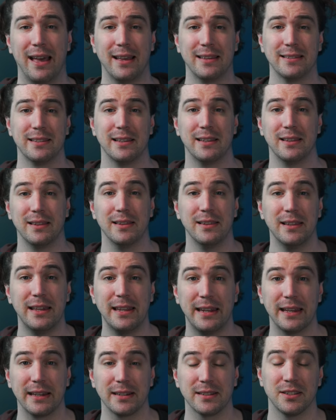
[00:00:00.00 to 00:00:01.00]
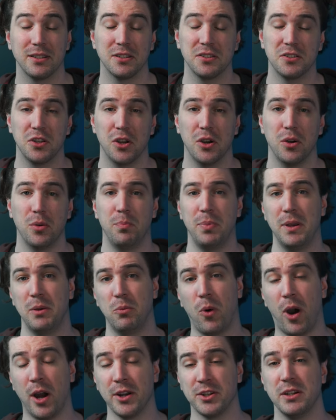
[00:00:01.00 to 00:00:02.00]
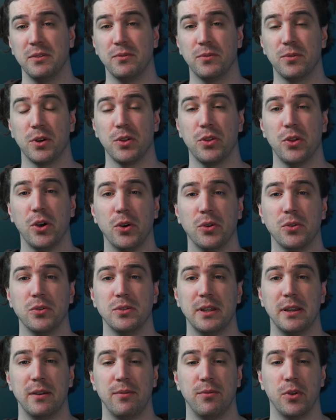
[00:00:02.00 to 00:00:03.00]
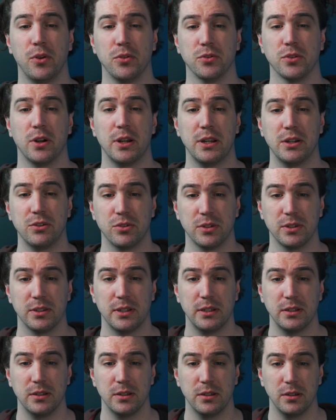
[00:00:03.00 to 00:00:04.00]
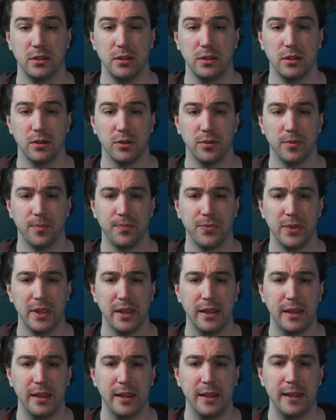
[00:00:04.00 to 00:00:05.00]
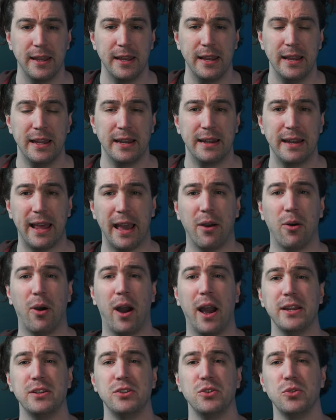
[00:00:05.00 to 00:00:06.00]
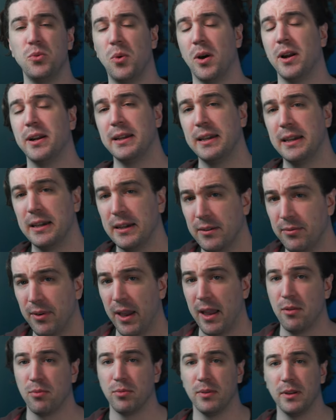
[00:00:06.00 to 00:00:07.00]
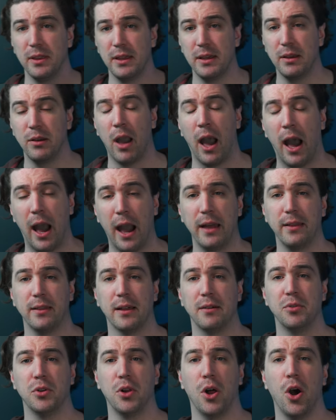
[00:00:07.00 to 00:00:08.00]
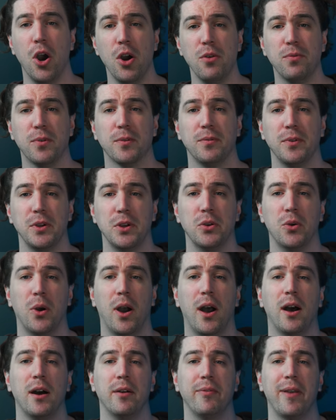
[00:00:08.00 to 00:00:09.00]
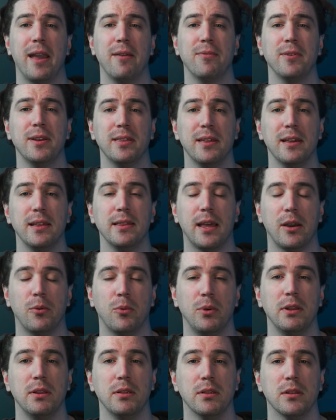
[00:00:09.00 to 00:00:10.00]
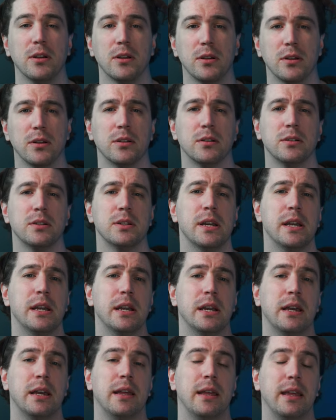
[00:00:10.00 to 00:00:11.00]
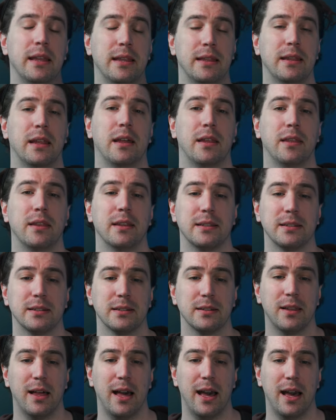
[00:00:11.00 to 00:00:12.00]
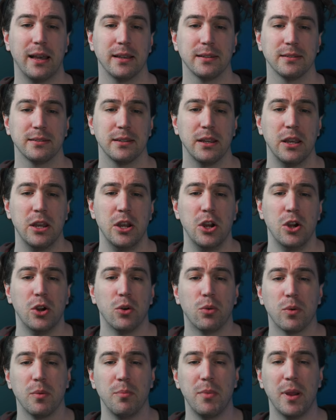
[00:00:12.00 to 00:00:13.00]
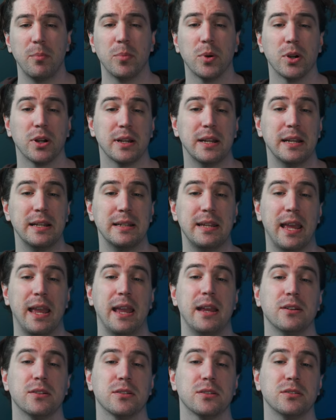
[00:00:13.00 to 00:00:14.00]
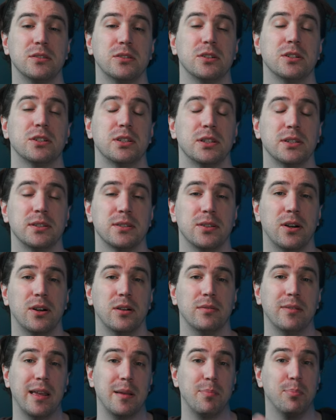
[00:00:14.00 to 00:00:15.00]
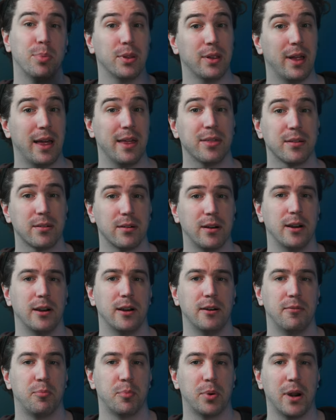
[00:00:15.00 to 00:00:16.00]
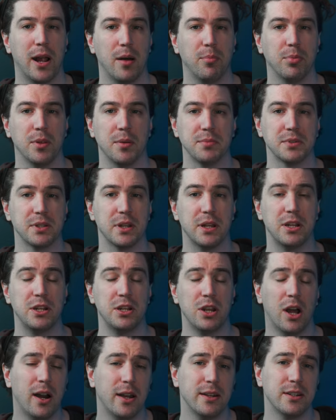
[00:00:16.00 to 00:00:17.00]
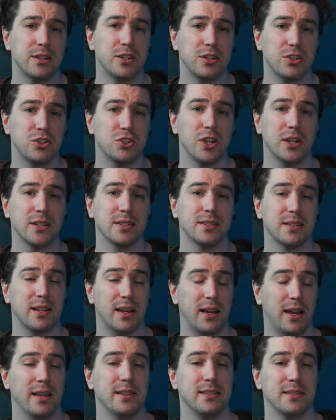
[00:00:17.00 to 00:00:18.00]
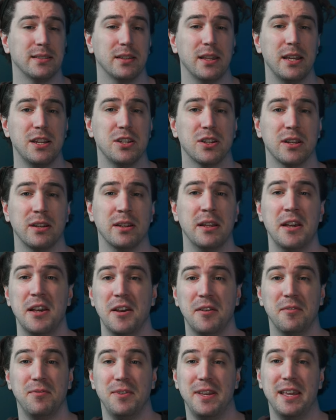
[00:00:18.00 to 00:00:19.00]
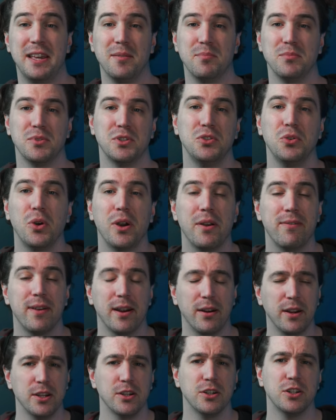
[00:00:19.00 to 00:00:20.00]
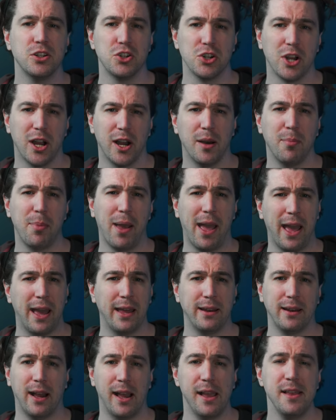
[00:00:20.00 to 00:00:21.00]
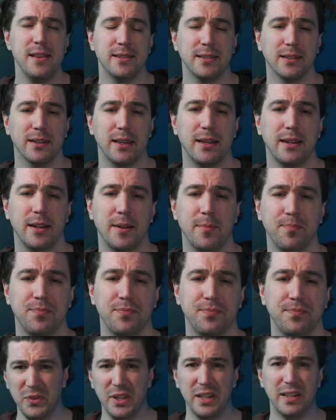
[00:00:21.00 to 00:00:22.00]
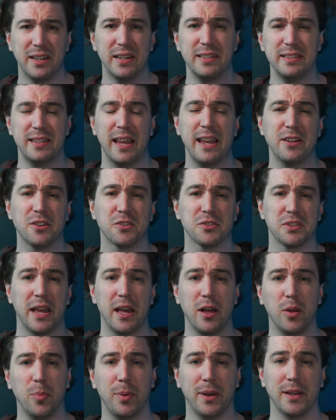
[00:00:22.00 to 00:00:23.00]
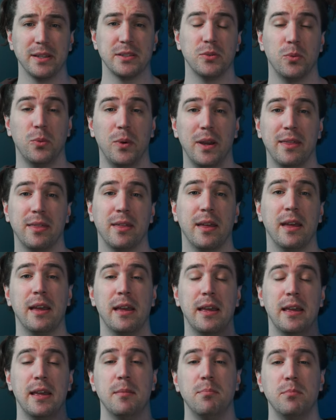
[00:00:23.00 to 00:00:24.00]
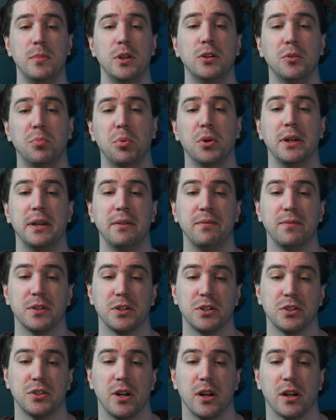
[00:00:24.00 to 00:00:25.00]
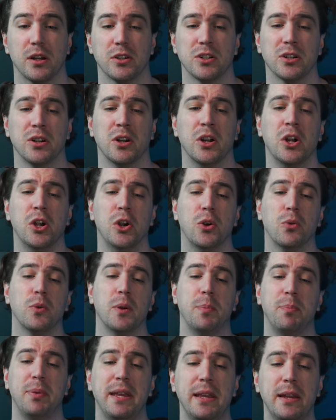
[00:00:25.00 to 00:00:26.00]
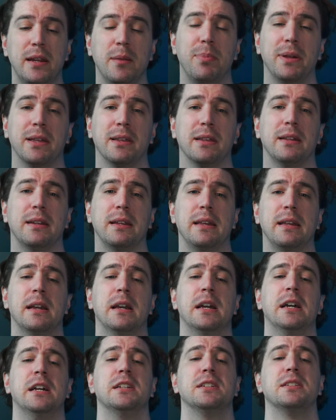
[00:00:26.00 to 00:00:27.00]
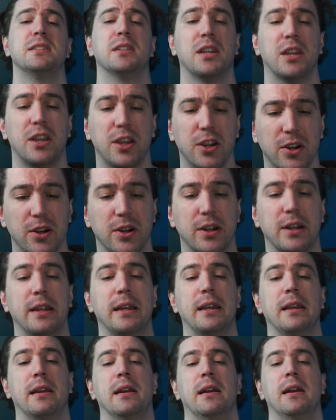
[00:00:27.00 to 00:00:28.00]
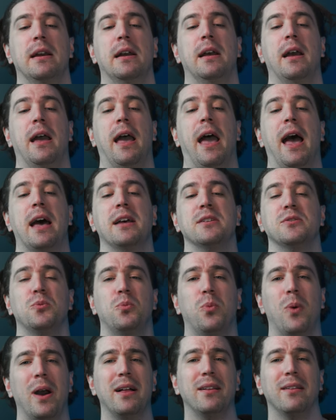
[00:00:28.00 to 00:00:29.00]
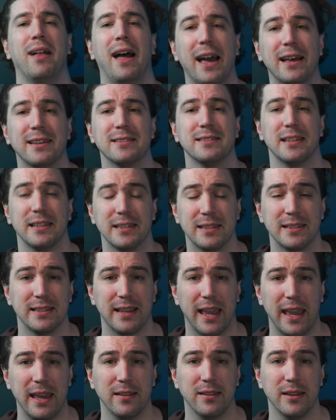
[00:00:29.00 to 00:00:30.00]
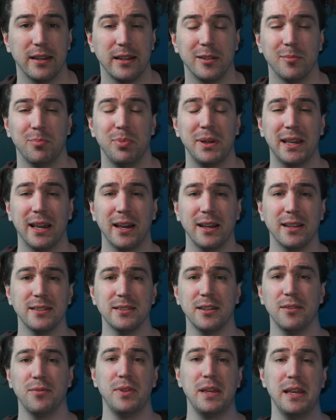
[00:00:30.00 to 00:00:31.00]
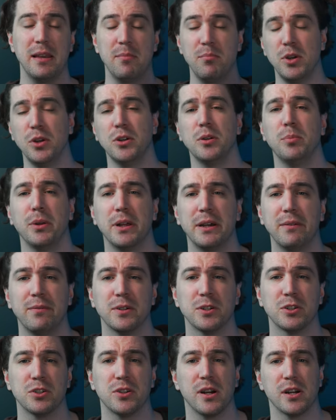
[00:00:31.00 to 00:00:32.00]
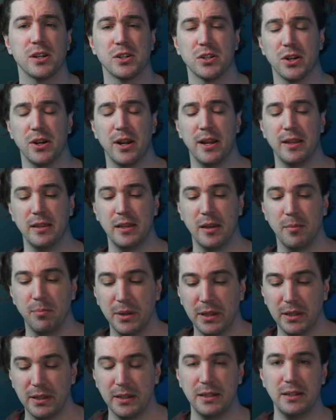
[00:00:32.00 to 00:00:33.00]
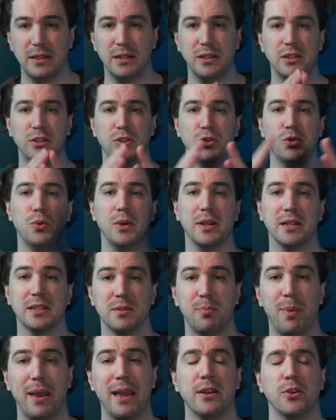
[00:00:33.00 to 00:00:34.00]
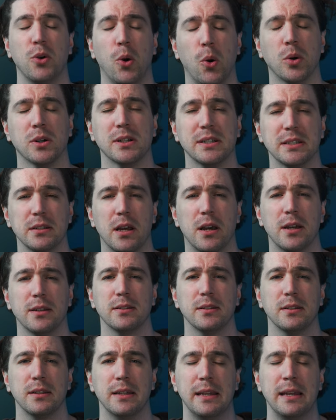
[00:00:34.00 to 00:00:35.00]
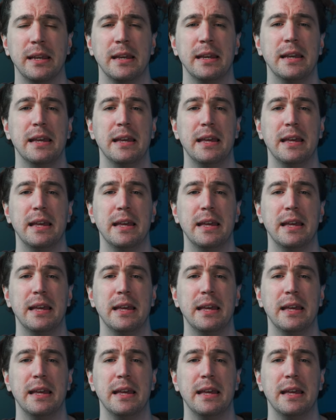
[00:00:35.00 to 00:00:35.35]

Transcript: as Linux. So be watching for those if those are interesting to you. Now, I do want to give a really high level overview of everything that we learned in this class. Remember, containers look to solve a plethora of problems, not just isolation. VMs do a very good job at isolating. Containers help us with immutable infrastructure, repeatability, security, as well as scaling. Because of the immutable infrastructure and the ability to expand horizontally,